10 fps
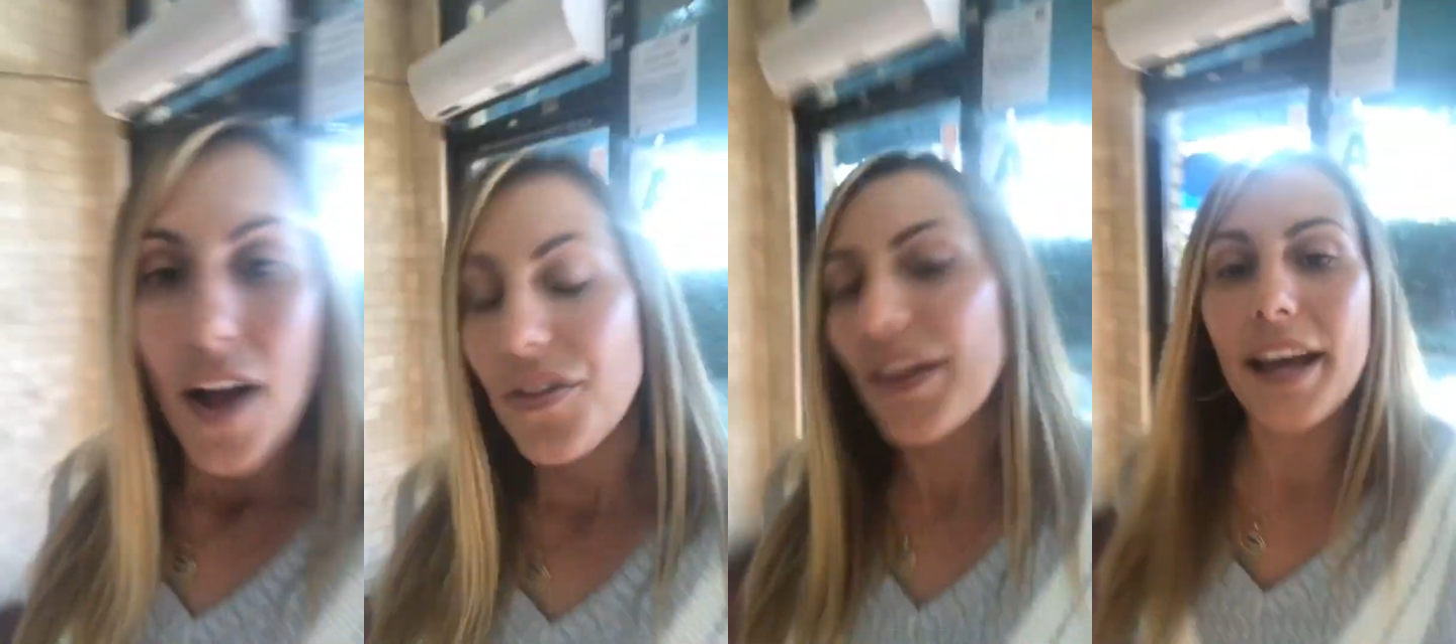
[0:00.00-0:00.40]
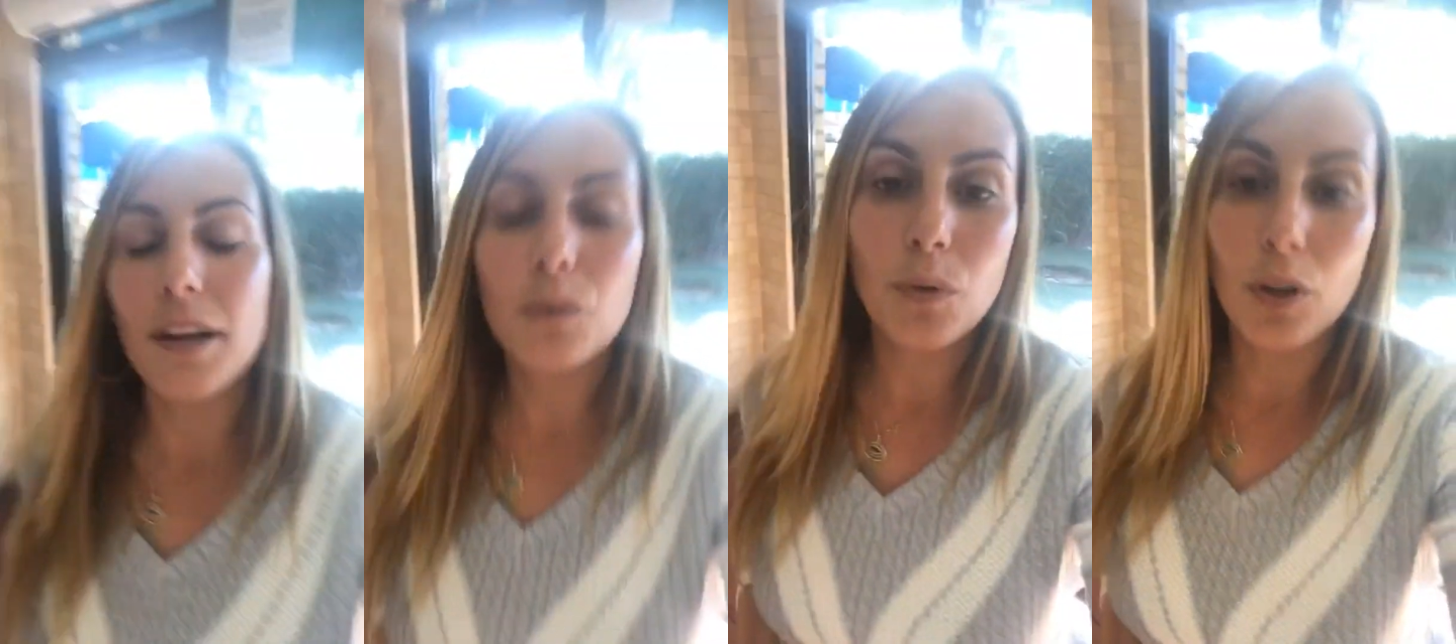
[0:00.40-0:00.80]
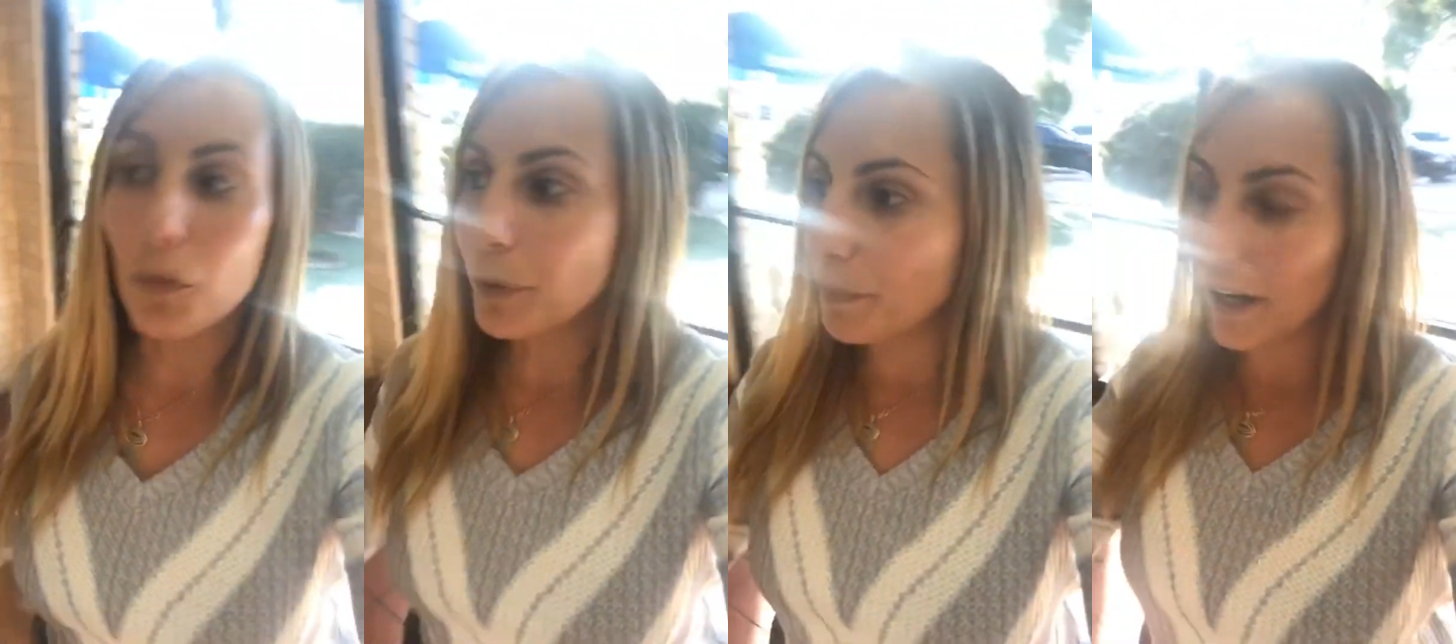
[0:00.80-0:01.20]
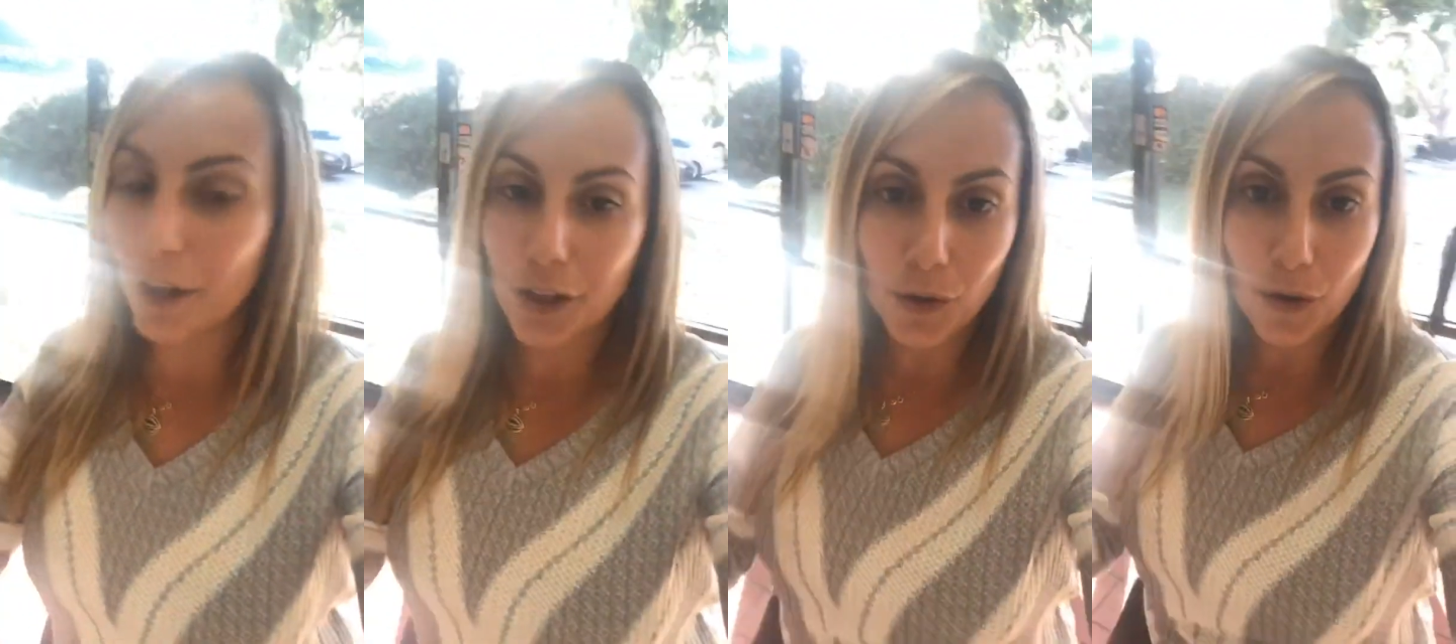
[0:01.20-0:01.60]
they will prepare
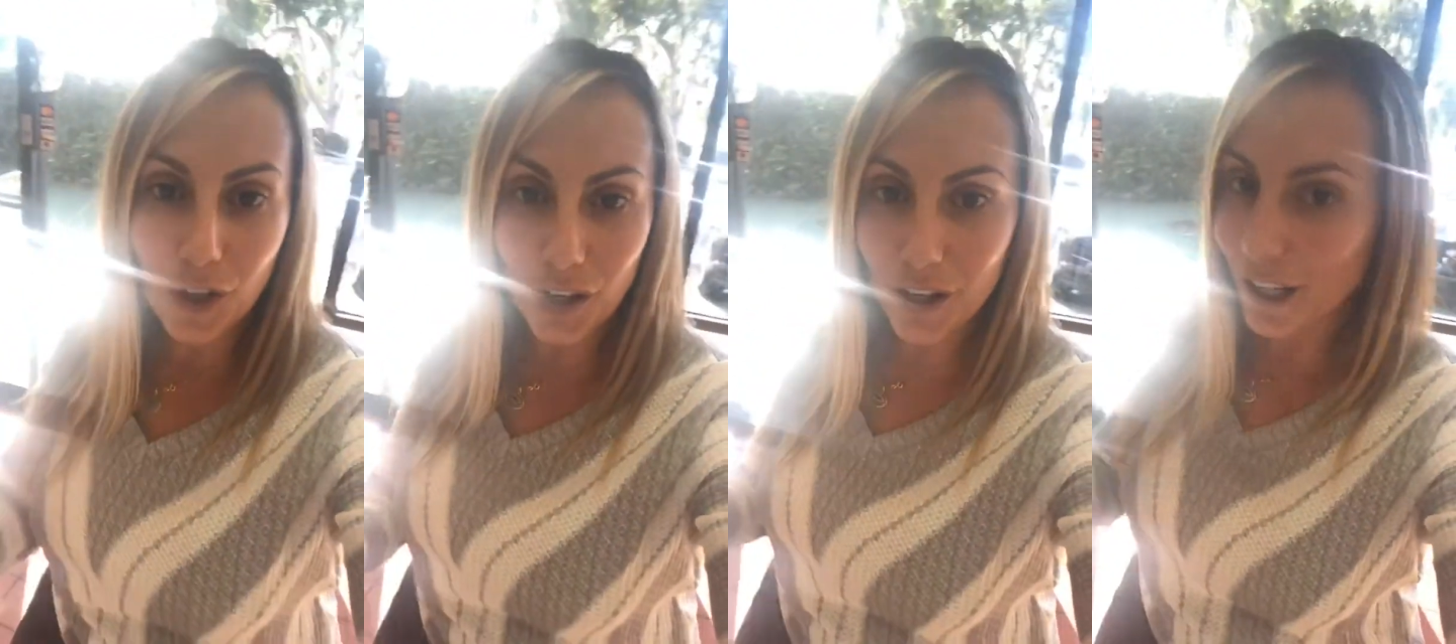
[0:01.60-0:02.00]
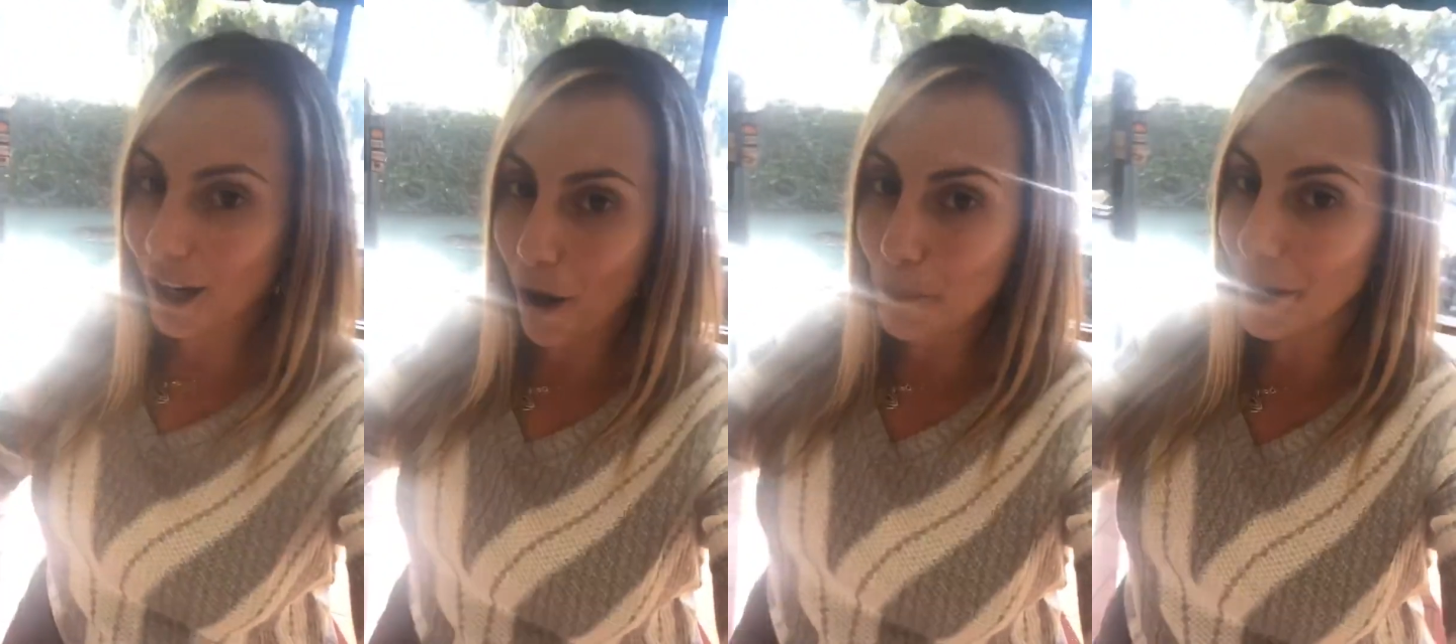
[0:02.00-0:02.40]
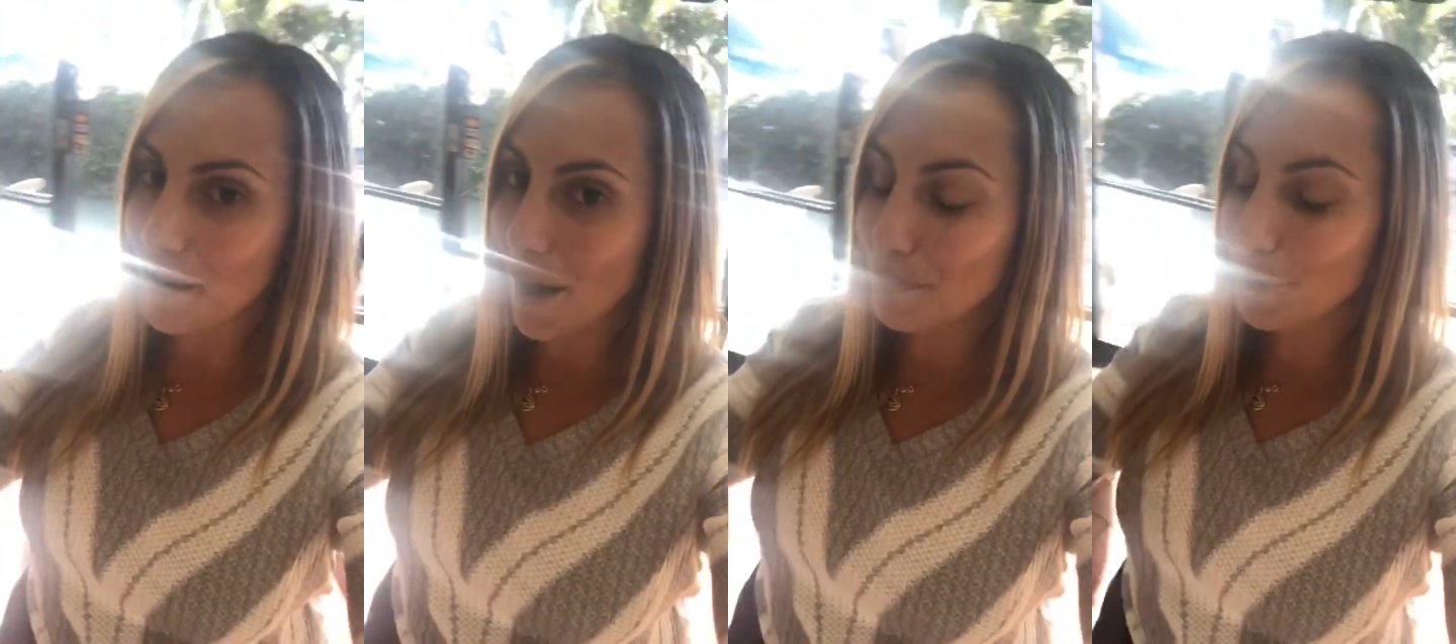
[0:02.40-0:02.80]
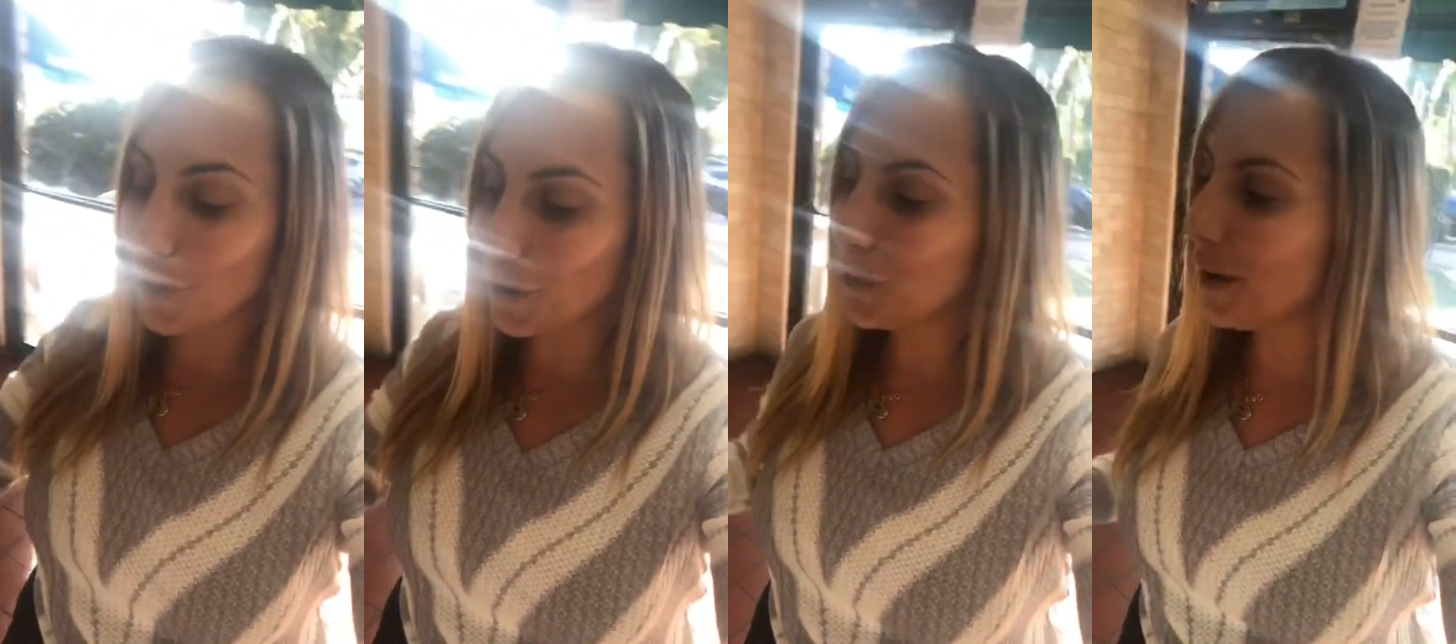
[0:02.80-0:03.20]
your order. You can come pick them up real
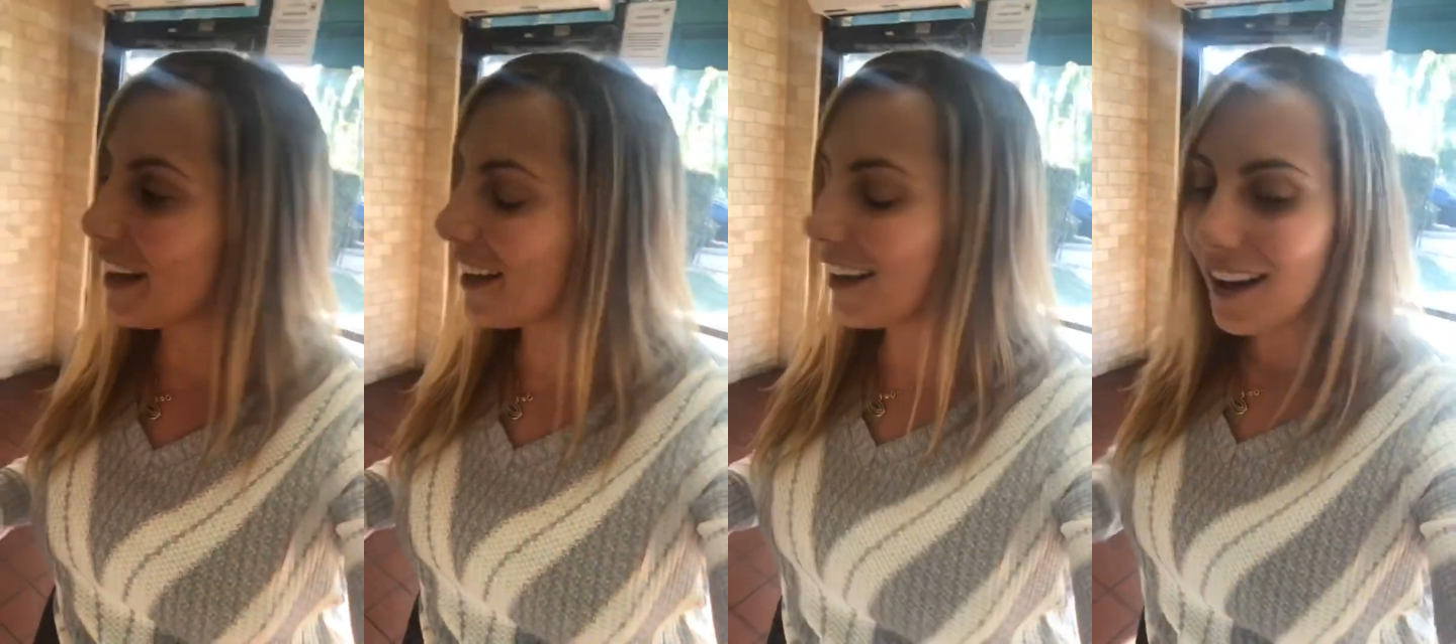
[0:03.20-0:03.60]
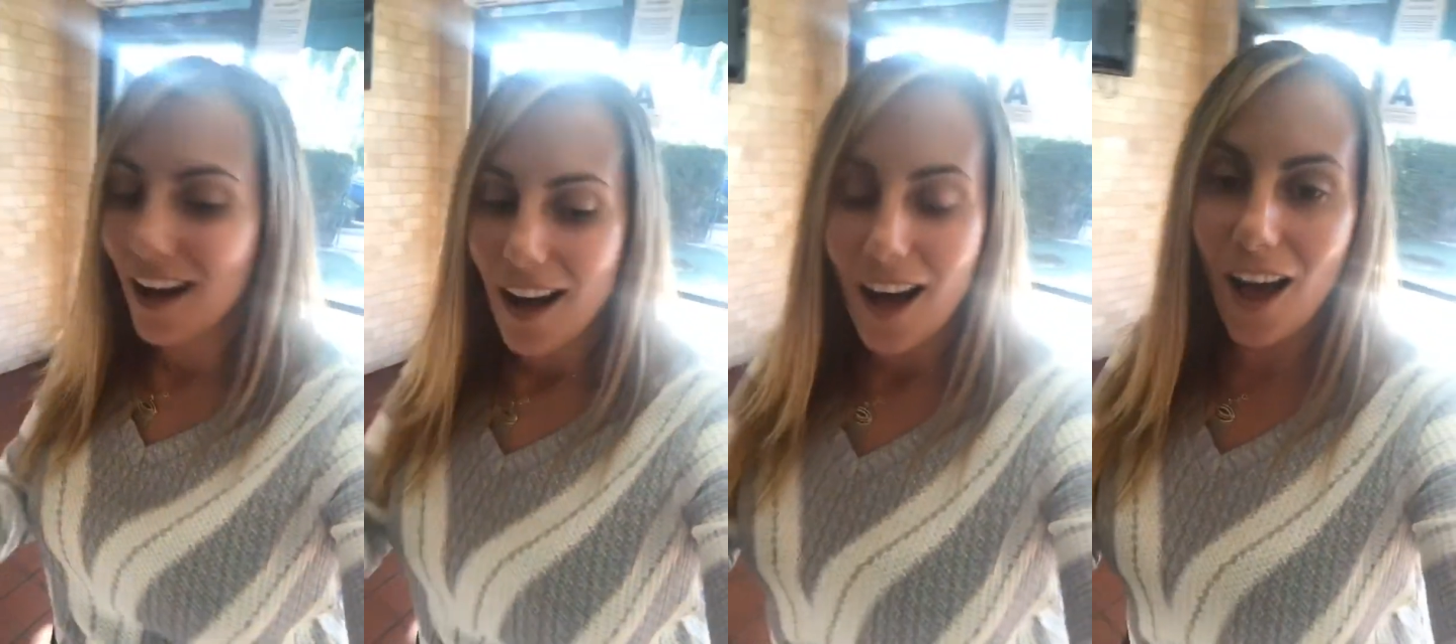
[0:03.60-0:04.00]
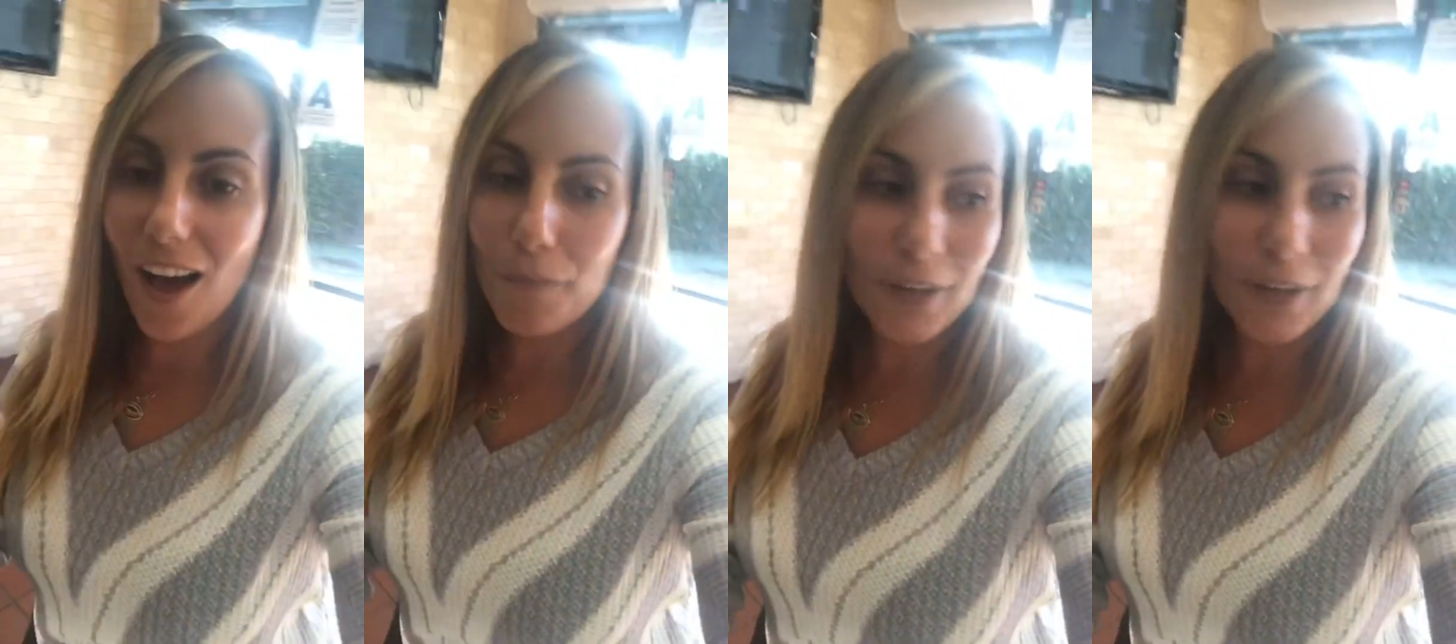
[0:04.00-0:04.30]
quick. Uh, pick